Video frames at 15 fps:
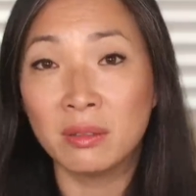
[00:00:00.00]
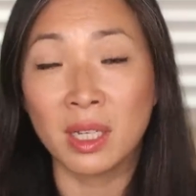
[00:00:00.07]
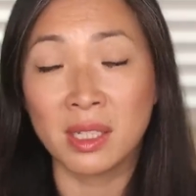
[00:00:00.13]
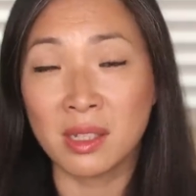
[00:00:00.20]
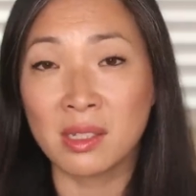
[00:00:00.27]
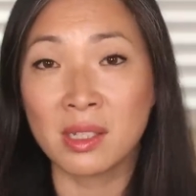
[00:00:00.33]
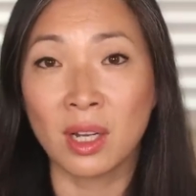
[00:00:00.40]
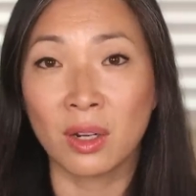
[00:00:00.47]

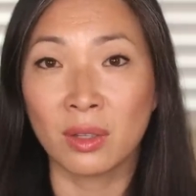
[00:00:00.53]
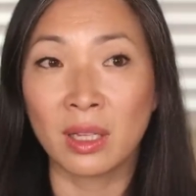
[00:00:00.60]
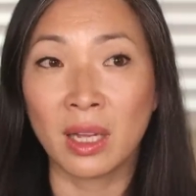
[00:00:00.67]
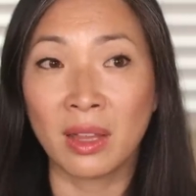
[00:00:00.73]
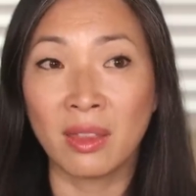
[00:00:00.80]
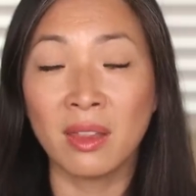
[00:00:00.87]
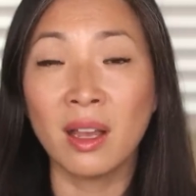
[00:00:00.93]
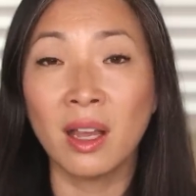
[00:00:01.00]
necessarily.
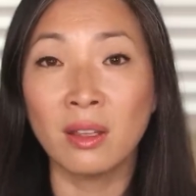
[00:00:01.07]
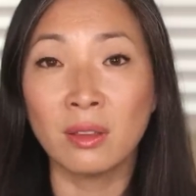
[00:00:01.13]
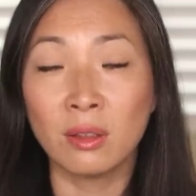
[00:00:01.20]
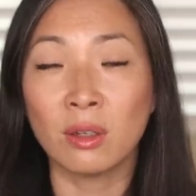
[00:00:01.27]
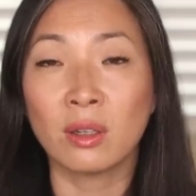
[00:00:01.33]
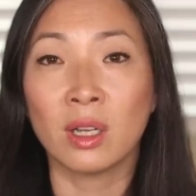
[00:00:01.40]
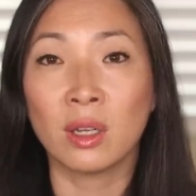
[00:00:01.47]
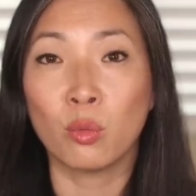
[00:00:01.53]
I think I
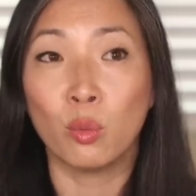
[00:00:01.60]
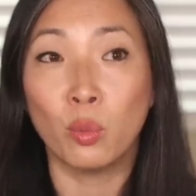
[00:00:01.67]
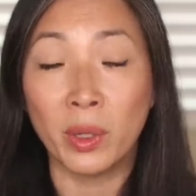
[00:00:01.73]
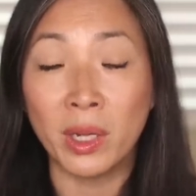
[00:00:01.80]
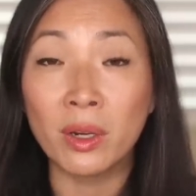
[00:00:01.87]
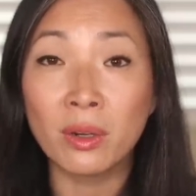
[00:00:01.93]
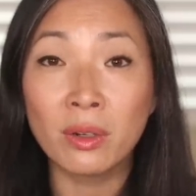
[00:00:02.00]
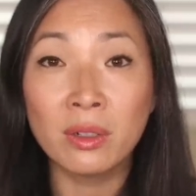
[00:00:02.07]
look
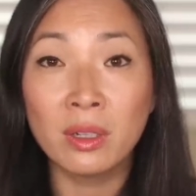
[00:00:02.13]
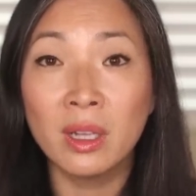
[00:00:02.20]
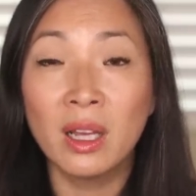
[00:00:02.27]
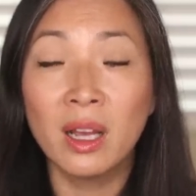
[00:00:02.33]
weird.